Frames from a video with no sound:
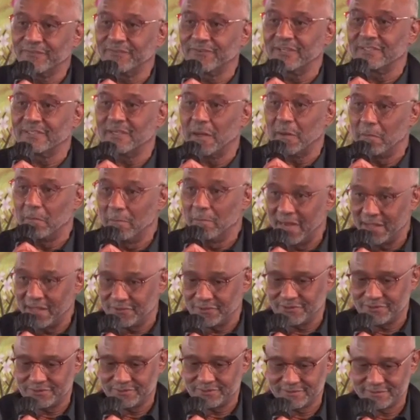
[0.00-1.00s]
mother.
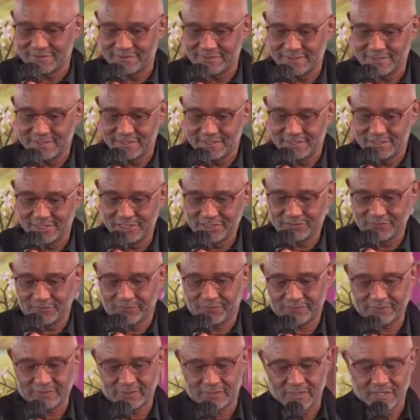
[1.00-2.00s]
This is
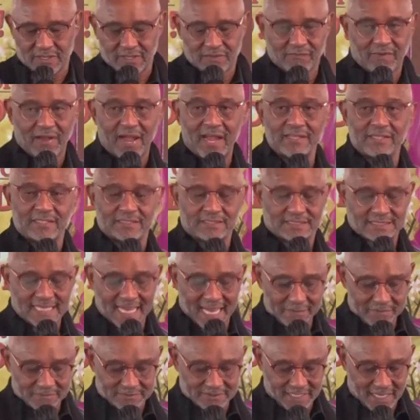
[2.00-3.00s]
found in
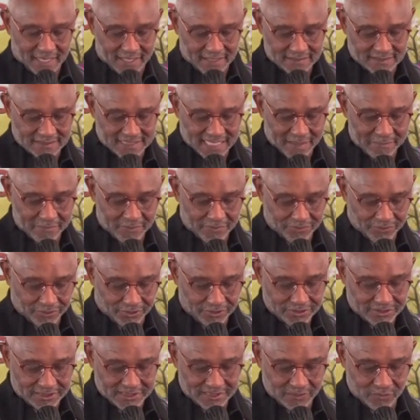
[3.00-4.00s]
2 Samuel
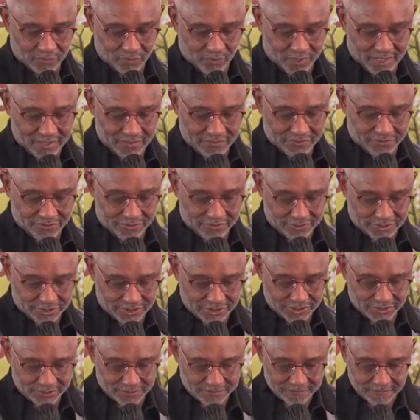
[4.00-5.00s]
13, 1 through 2.
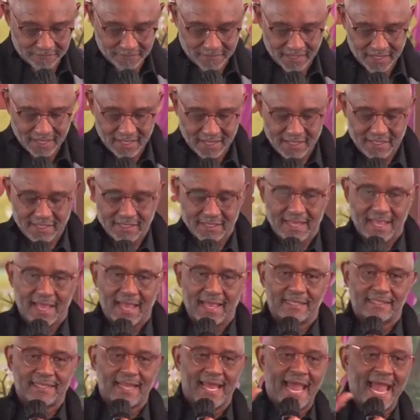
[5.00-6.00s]

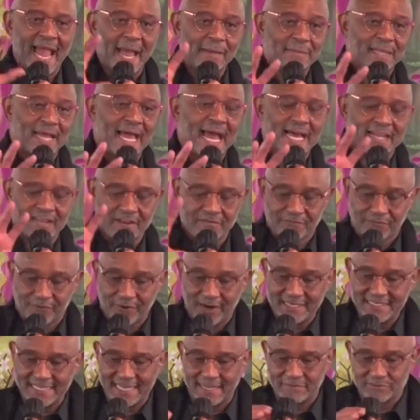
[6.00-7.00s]
Amnon had a friend named
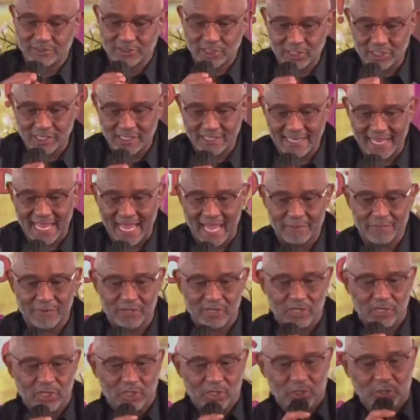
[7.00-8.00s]
Jonadab
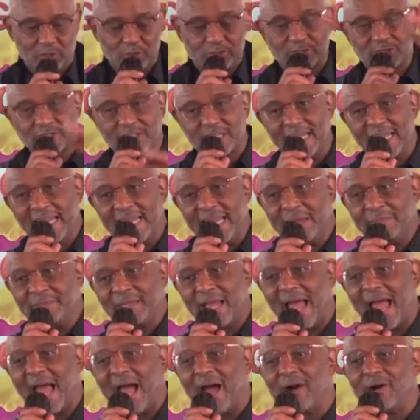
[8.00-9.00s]
who schemed
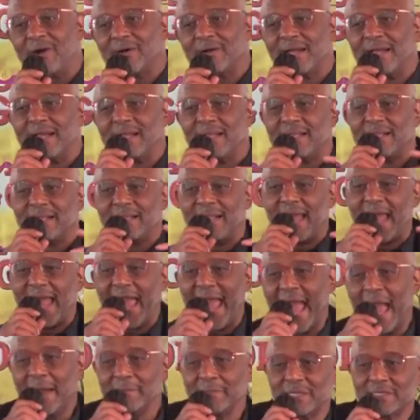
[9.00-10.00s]
how Amnon
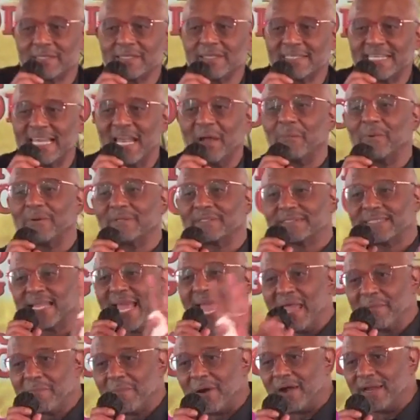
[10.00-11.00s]
could get with Tamar,
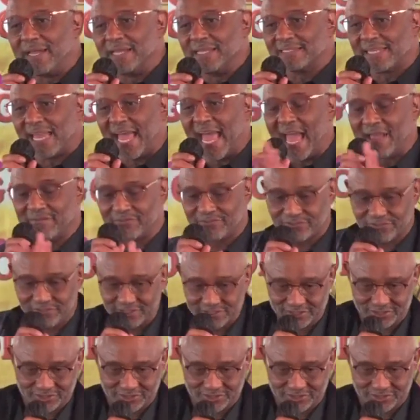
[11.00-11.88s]
his half-sister.